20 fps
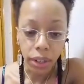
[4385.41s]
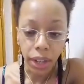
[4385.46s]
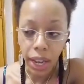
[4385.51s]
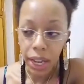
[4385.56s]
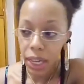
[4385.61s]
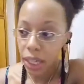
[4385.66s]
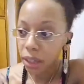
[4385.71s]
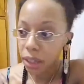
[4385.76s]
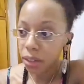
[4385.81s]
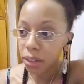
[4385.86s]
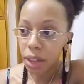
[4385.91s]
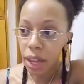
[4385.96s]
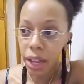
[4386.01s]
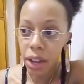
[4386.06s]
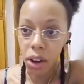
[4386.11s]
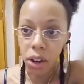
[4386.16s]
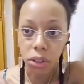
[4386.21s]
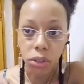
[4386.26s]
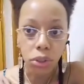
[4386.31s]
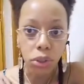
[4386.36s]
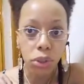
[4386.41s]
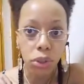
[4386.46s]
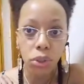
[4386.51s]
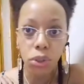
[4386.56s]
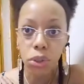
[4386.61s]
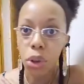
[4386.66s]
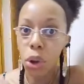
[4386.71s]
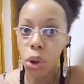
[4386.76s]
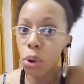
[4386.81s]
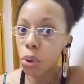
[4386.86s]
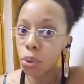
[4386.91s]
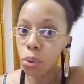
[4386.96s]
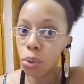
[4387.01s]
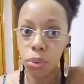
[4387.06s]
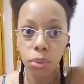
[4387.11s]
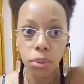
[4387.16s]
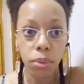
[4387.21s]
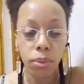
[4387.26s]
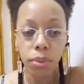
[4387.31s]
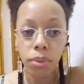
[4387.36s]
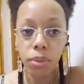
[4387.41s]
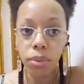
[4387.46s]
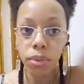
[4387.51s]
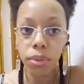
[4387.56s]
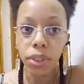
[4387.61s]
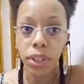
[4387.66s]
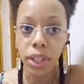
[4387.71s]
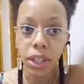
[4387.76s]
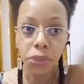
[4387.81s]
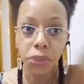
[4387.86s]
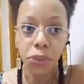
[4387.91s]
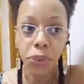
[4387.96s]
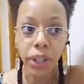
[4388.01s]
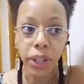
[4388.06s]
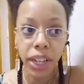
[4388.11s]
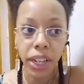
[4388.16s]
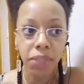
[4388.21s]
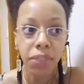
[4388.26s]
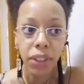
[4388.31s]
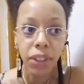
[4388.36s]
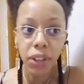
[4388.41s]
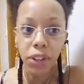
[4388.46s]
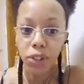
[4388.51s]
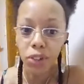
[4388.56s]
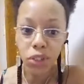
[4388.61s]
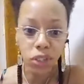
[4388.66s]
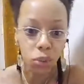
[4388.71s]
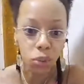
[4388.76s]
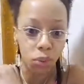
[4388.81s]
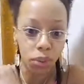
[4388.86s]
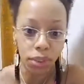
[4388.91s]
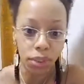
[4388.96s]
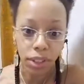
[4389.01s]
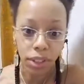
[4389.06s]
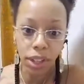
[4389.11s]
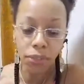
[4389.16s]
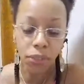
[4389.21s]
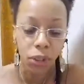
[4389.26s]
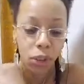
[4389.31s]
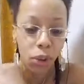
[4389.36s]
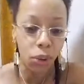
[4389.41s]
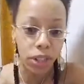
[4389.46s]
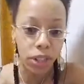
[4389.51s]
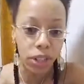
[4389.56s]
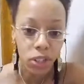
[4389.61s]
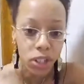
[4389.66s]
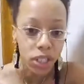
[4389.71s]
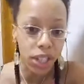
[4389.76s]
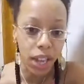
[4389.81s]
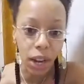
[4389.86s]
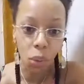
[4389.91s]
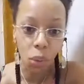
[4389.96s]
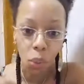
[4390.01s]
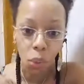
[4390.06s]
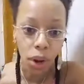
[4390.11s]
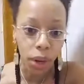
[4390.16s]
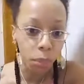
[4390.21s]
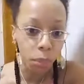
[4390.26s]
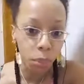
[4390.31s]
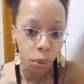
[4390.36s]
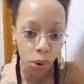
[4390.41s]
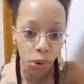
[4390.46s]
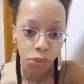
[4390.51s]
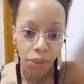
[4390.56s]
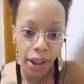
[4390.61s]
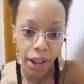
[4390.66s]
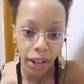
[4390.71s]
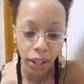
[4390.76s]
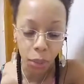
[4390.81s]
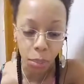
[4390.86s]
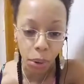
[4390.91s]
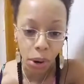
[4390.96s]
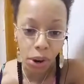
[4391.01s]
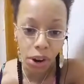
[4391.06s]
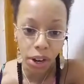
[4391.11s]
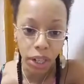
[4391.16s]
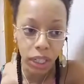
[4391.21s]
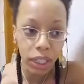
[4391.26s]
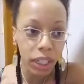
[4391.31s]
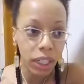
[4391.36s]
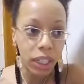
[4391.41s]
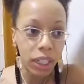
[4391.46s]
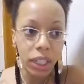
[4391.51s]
Like they are so different. Even though they're just like one profile apart,